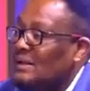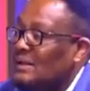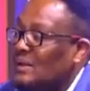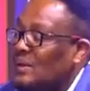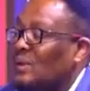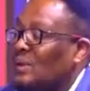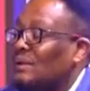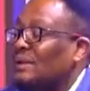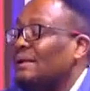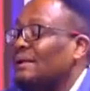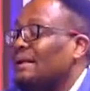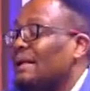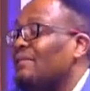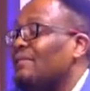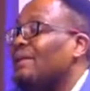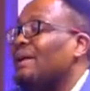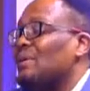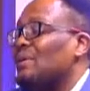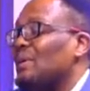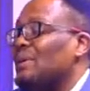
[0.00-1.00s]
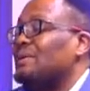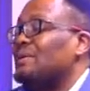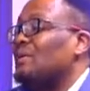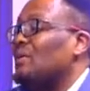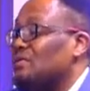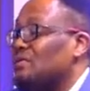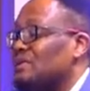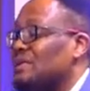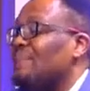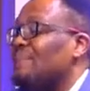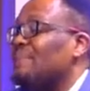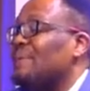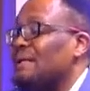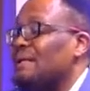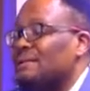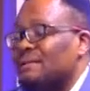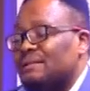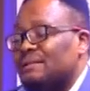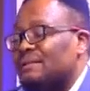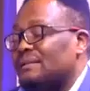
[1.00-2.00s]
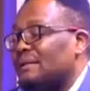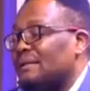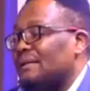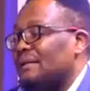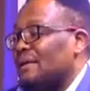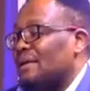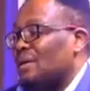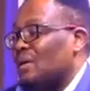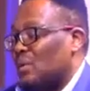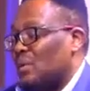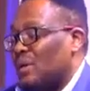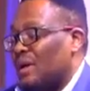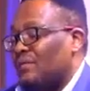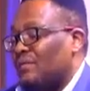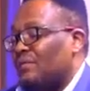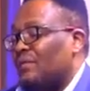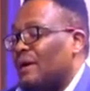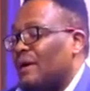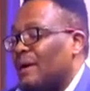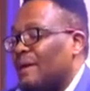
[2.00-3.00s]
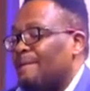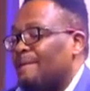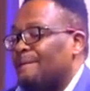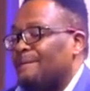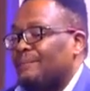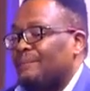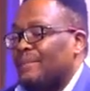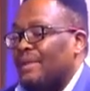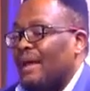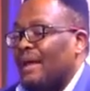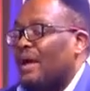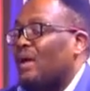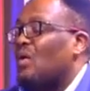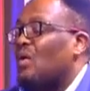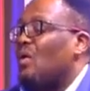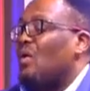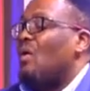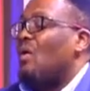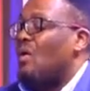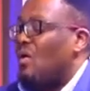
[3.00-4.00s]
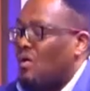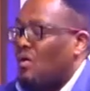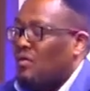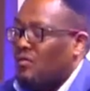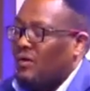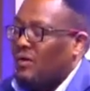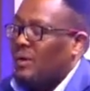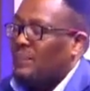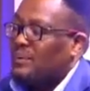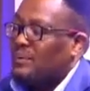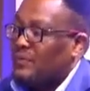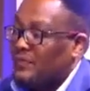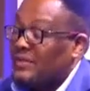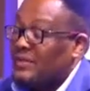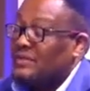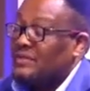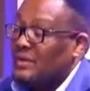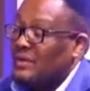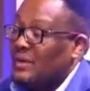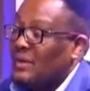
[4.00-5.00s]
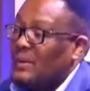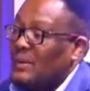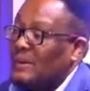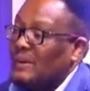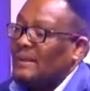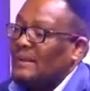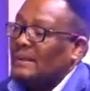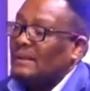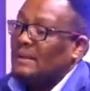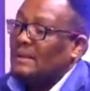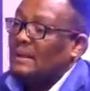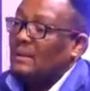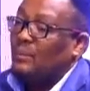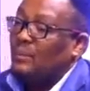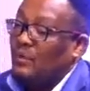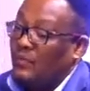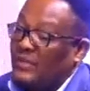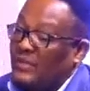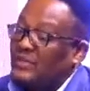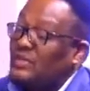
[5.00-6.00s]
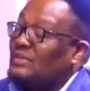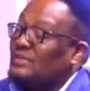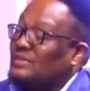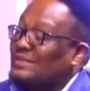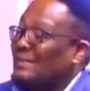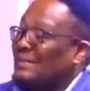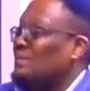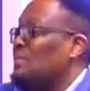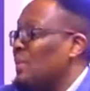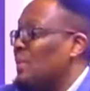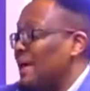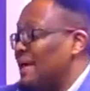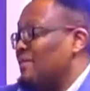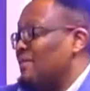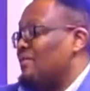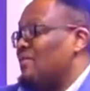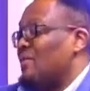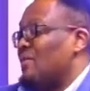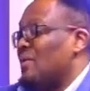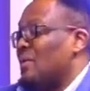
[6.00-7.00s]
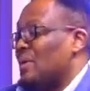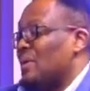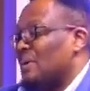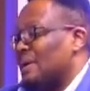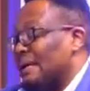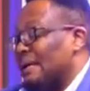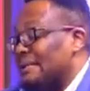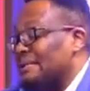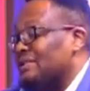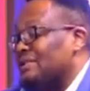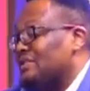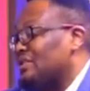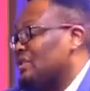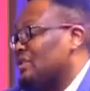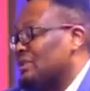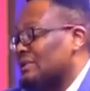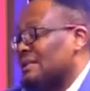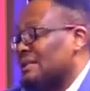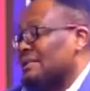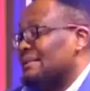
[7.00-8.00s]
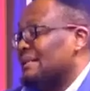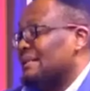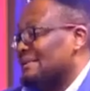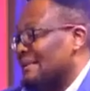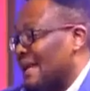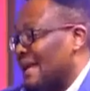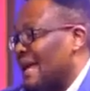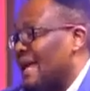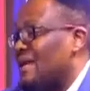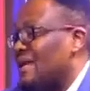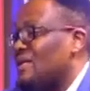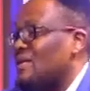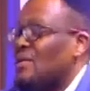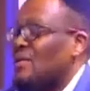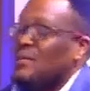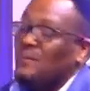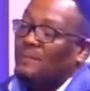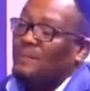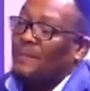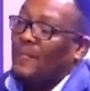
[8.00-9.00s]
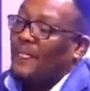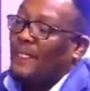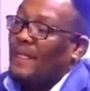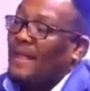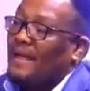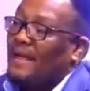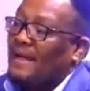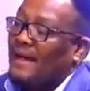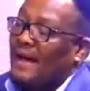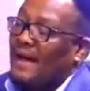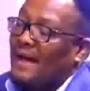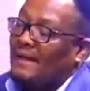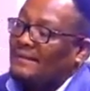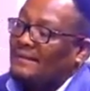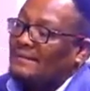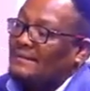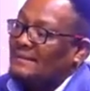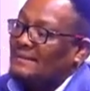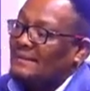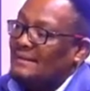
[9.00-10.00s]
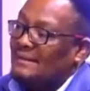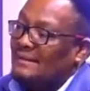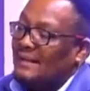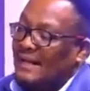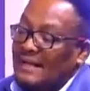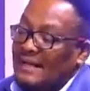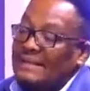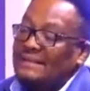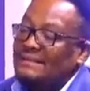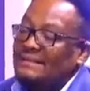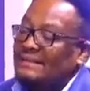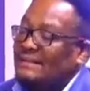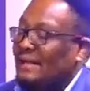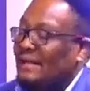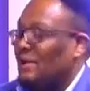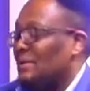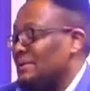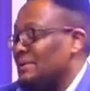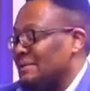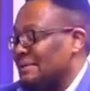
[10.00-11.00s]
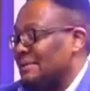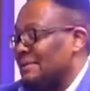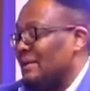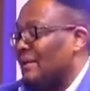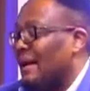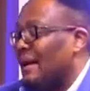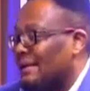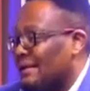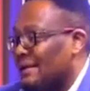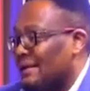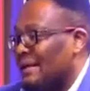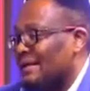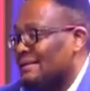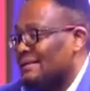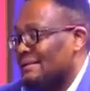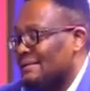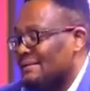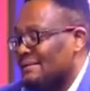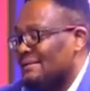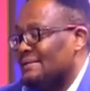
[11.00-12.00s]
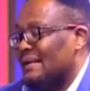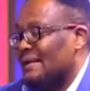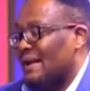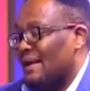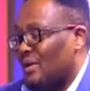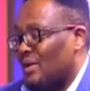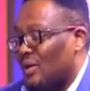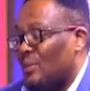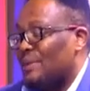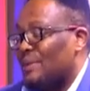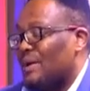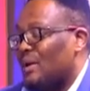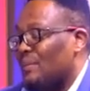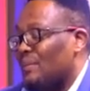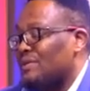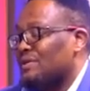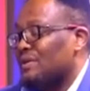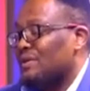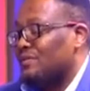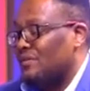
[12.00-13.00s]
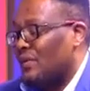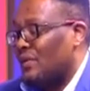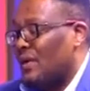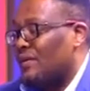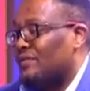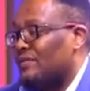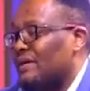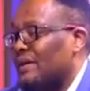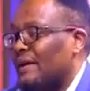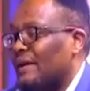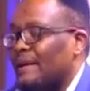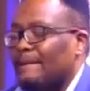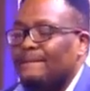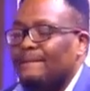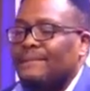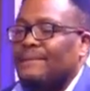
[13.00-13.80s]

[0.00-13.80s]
ordered the evacuation of Zambians. We have a core of professionals that work for institutions such as the AU and the ECA, which is the United Nations Economic Commission for Africa.